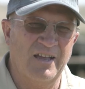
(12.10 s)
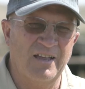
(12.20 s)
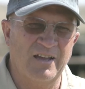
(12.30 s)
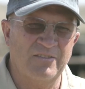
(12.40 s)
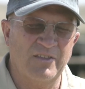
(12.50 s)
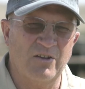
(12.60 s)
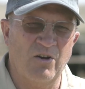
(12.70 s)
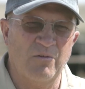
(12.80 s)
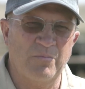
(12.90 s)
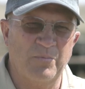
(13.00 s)
I think
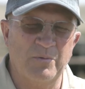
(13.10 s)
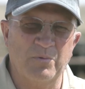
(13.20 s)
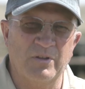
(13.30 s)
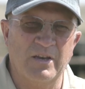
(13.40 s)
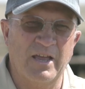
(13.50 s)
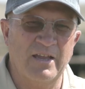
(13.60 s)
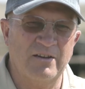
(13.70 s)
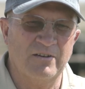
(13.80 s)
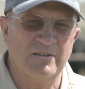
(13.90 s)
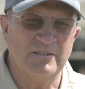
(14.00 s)
all people in
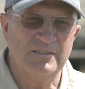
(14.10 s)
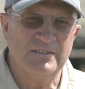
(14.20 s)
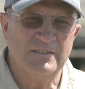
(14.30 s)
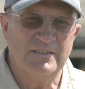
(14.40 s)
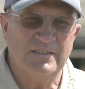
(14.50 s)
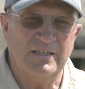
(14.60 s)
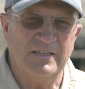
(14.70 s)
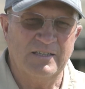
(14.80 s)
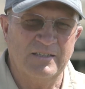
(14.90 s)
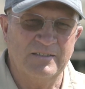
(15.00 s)
ag are,
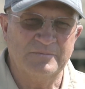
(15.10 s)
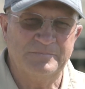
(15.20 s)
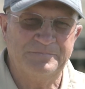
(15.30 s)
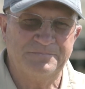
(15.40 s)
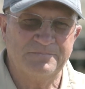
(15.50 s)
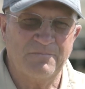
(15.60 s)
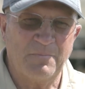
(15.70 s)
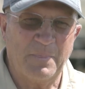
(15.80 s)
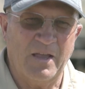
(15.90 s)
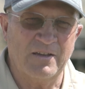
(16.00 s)

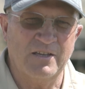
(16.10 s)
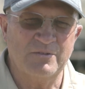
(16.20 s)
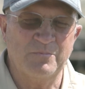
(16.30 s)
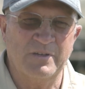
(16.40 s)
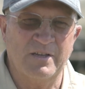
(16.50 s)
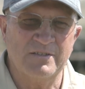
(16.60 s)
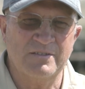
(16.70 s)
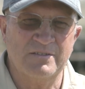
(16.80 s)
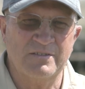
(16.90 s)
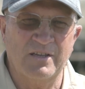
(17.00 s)
I guess because
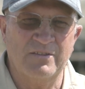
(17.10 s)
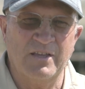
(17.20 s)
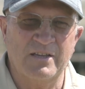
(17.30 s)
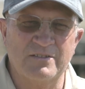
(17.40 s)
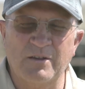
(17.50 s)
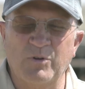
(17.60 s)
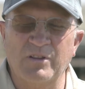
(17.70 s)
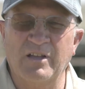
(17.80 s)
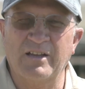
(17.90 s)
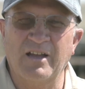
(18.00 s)
they think
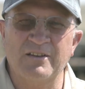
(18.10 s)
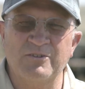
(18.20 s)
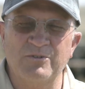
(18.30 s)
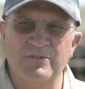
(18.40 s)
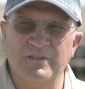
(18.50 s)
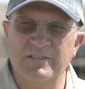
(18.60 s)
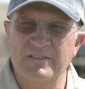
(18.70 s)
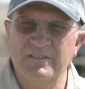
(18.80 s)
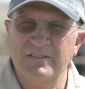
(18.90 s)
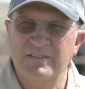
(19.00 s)
somewhat like I do, that,
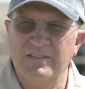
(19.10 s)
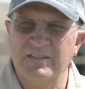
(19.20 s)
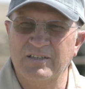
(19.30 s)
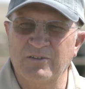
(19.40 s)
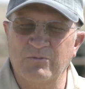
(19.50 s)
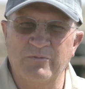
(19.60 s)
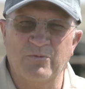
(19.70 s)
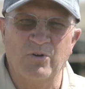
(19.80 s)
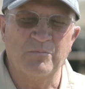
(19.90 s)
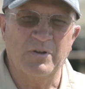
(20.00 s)
you know, we
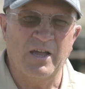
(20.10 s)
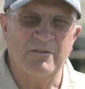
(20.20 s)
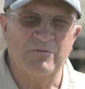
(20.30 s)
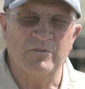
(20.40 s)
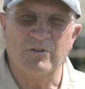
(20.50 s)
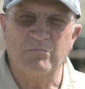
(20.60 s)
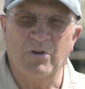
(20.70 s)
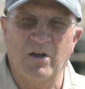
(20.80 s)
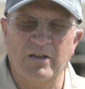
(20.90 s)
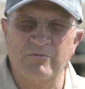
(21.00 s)
form kind of a little
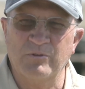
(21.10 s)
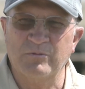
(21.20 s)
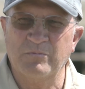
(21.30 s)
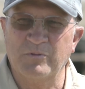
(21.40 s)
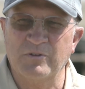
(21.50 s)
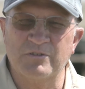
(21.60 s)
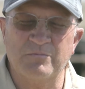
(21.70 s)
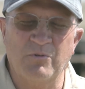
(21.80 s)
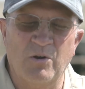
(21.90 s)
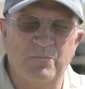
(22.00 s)
bond. We're a
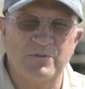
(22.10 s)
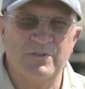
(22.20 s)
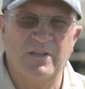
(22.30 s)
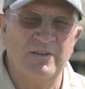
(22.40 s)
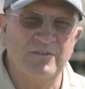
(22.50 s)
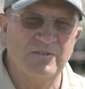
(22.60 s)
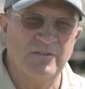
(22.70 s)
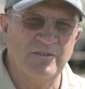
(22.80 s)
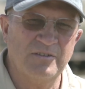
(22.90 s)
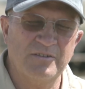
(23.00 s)
small percentage of
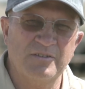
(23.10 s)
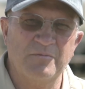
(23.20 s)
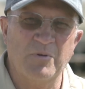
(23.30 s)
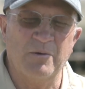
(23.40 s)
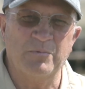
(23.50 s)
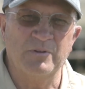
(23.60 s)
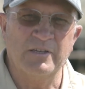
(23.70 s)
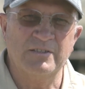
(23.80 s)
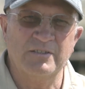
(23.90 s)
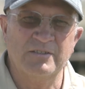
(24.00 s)
the
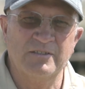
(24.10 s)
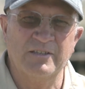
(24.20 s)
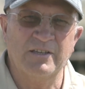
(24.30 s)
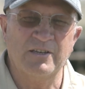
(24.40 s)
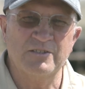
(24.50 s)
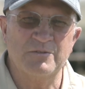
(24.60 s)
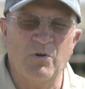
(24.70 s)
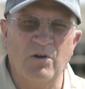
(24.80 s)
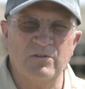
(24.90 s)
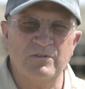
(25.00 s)
population and getting
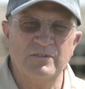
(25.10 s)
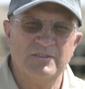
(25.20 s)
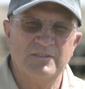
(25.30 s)
smaller.